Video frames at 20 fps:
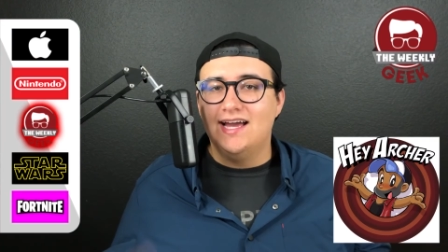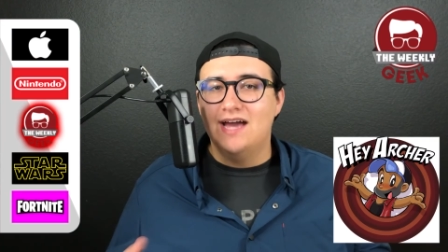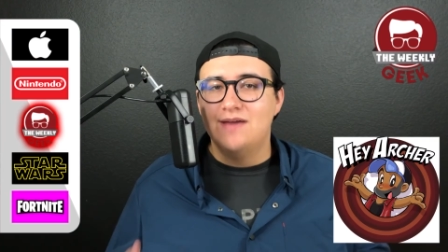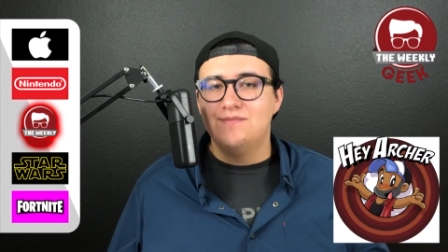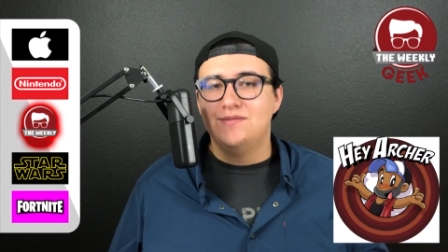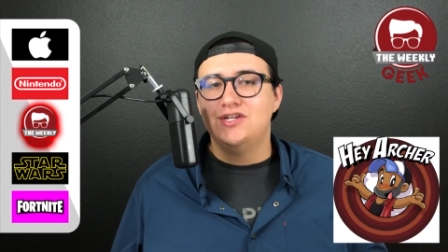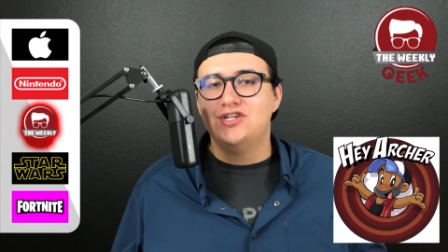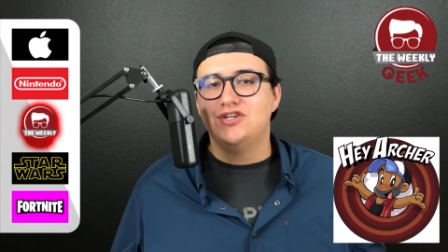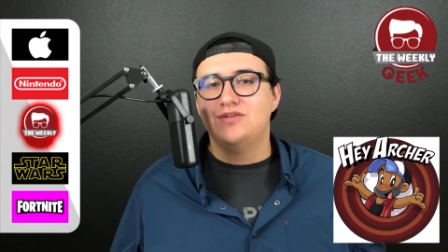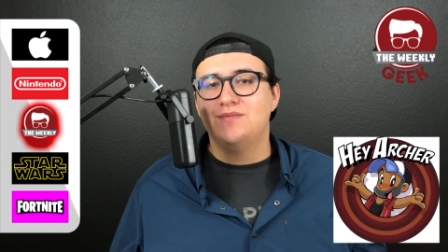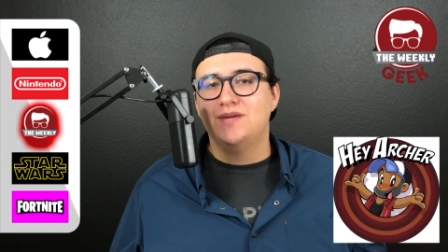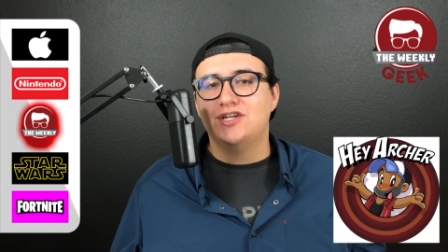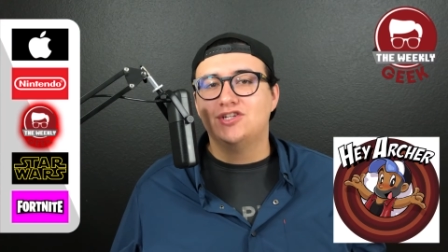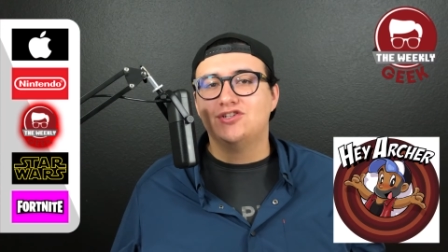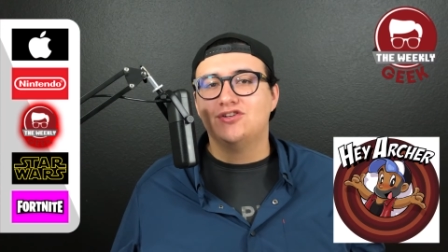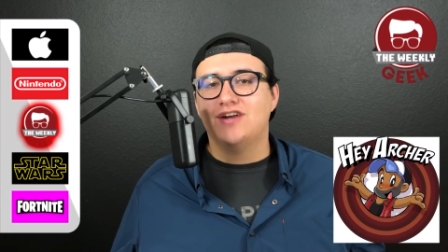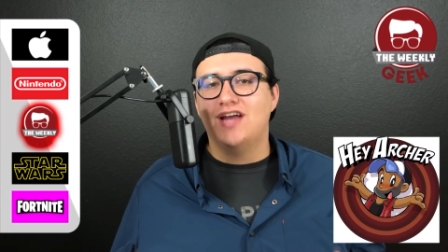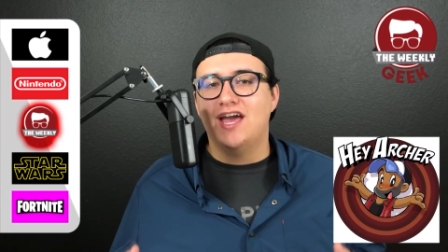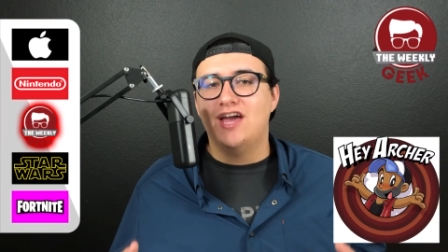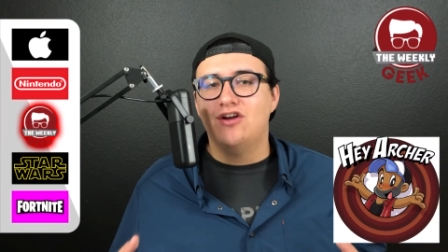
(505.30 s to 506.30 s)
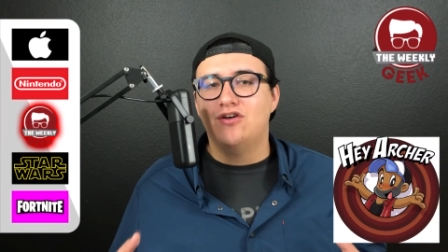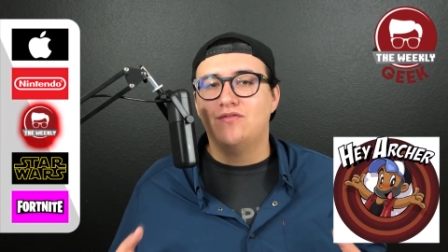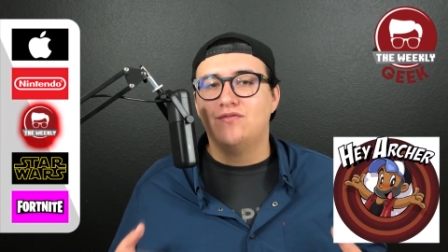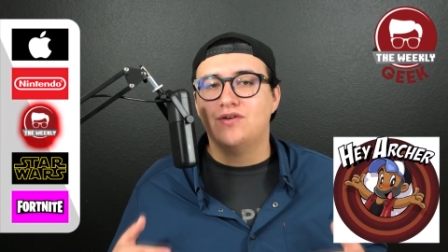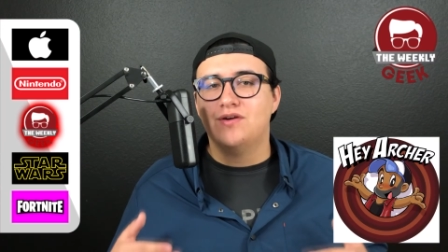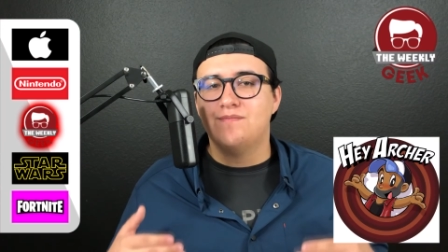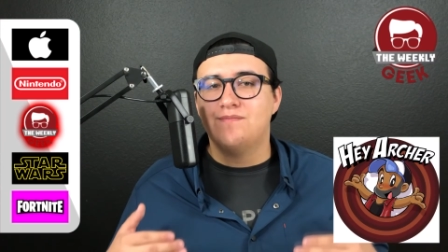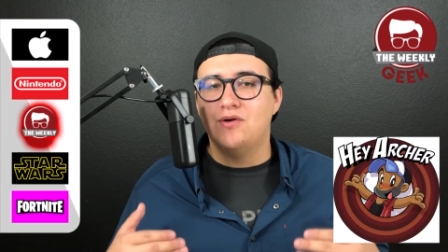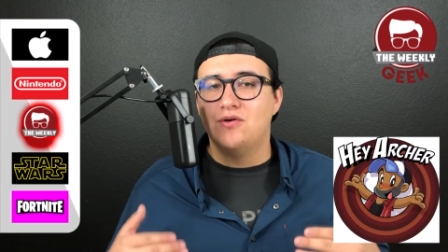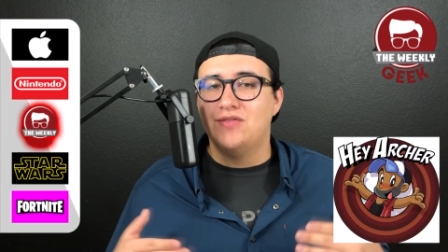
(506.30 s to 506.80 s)
I mentioned, make sure to head over
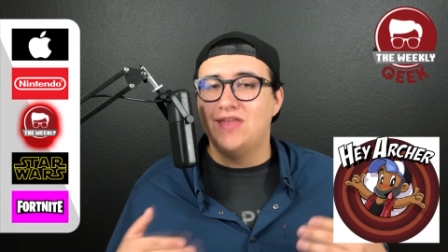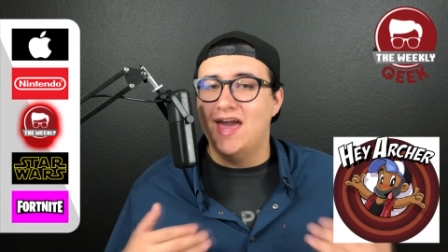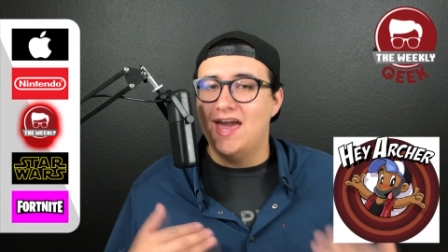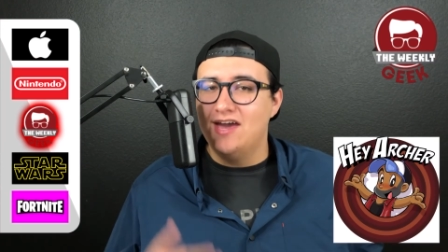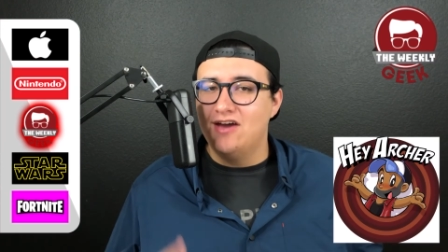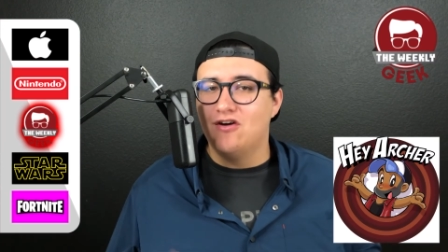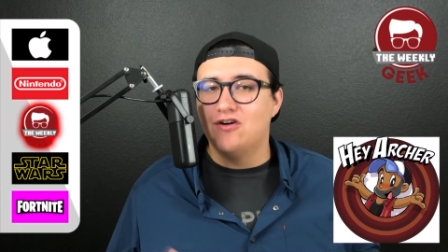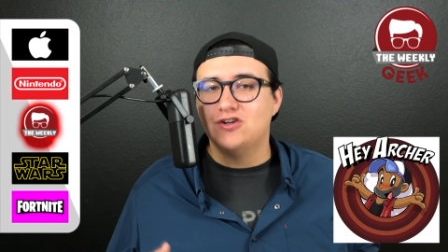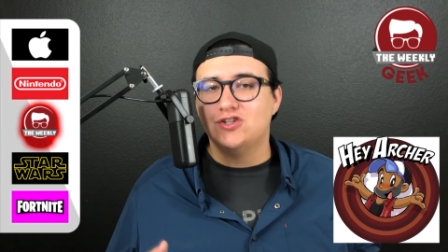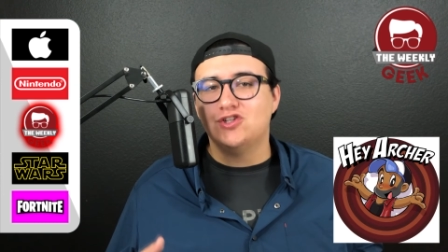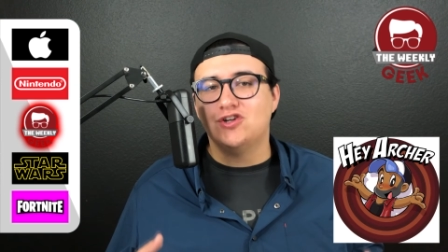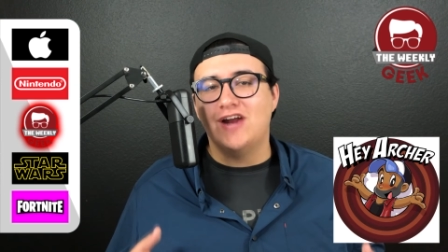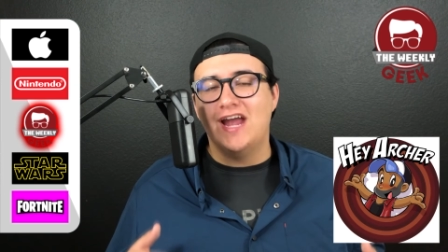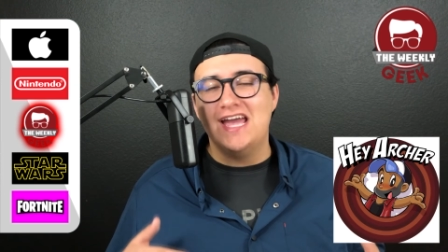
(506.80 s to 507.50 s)
to both HeyArcher